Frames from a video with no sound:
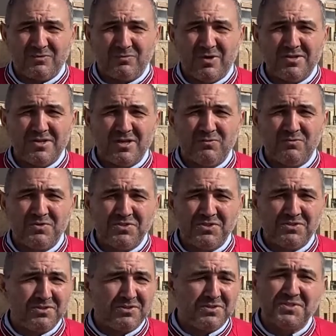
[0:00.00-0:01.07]
when he
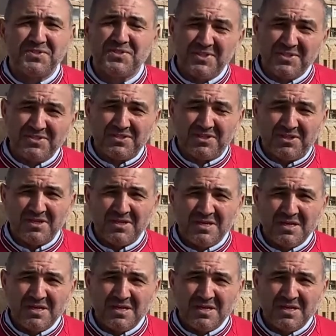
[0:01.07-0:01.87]
visited this city,